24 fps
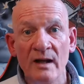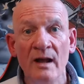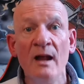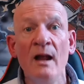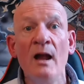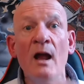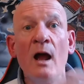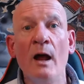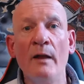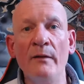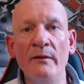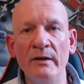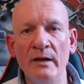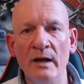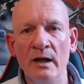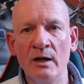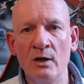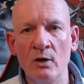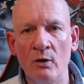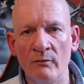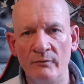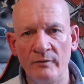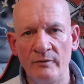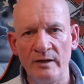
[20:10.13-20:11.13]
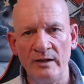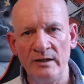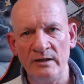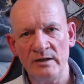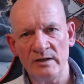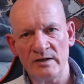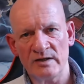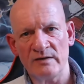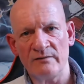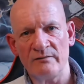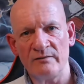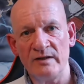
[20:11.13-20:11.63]
and the inconvenience
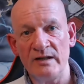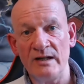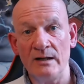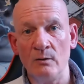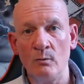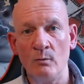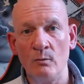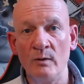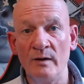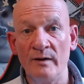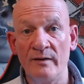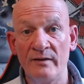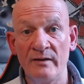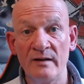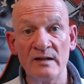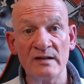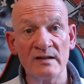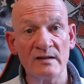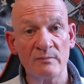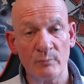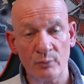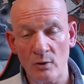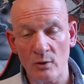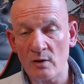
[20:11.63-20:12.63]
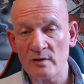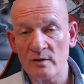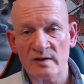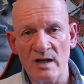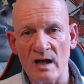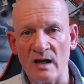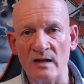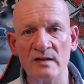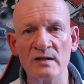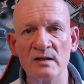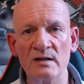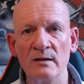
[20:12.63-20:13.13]
of dealing with this
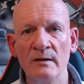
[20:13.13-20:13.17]
process,